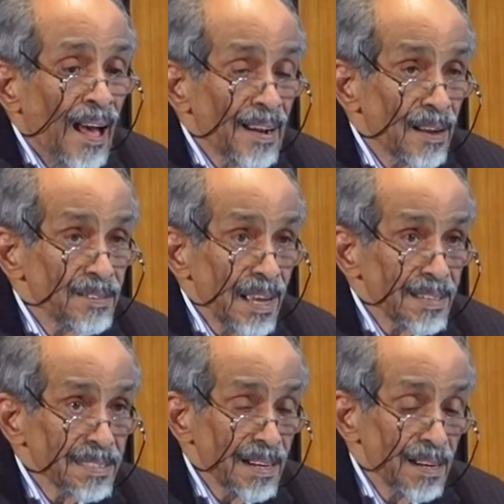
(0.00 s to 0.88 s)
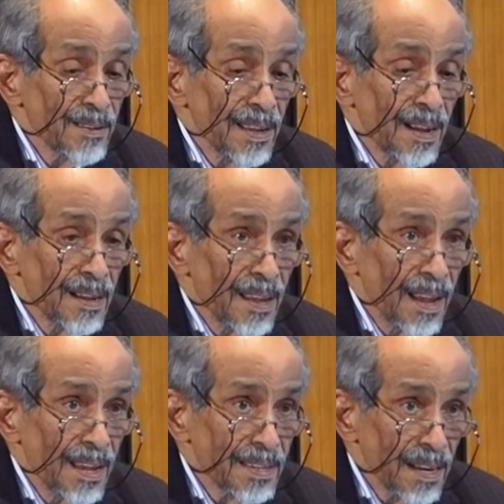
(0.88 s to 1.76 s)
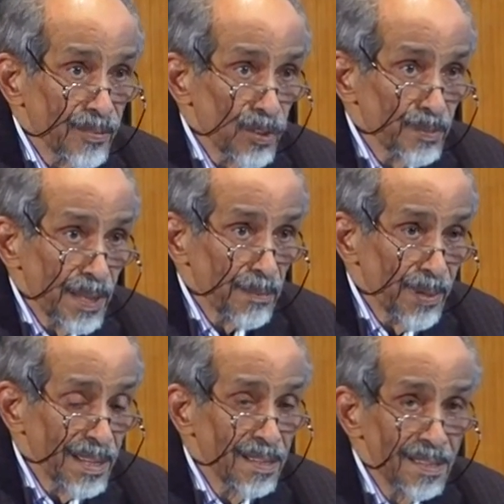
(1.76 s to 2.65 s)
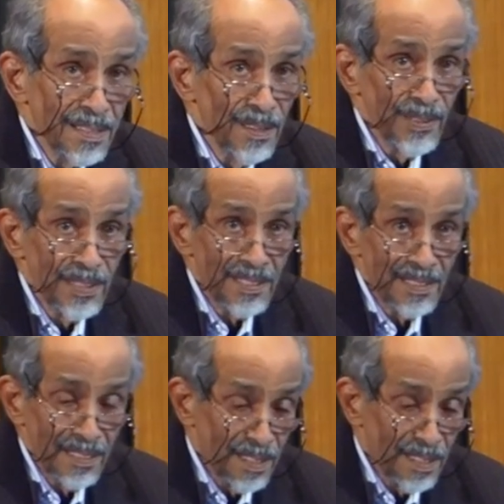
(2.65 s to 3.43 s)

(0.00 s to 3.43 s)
Now, the other side of AI can, of course, make a big difference.